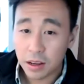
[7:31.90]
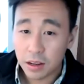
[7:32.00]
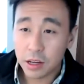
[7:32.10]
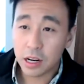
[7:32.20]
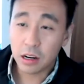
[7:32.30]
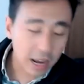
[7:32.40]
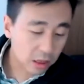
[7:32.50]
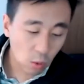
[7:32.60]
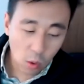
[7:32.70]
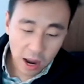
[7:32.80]
You can look
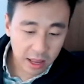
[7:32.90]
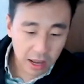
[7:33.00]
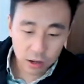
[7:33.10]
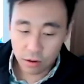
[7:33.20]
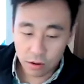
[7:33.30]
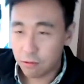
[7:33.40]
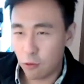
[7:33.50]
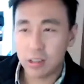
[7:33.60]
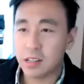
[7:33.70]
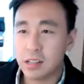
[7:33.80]
at the way that you,
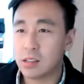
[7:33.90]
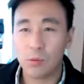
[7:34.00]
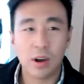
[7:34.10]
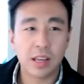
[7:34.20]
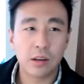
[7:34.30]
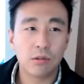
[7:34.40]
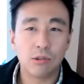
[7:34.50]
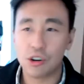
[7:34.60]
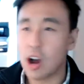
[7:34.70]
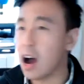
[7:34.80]
for instance, the way that you
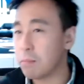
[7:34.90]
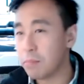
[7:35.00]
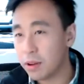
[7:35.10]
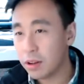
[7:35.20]
shop,